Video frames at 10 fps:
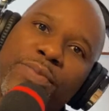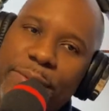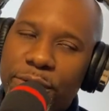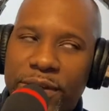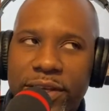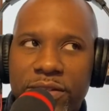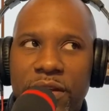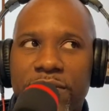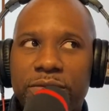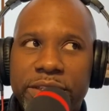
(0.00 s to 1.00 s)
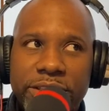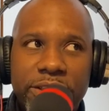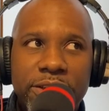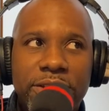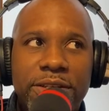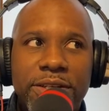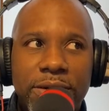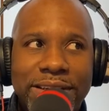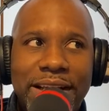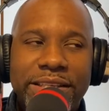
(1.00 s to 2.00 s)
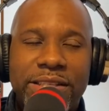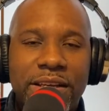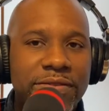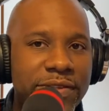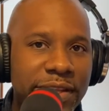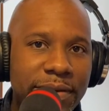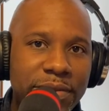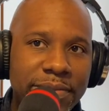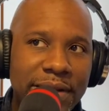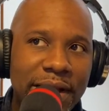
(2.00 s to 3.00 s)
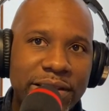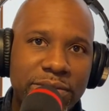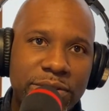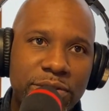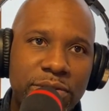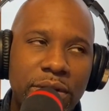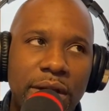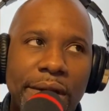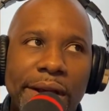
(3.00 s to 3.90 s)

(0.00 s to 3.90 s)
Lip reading: people are kind of stressful this year. It kind of sucks for them, to be honest with you.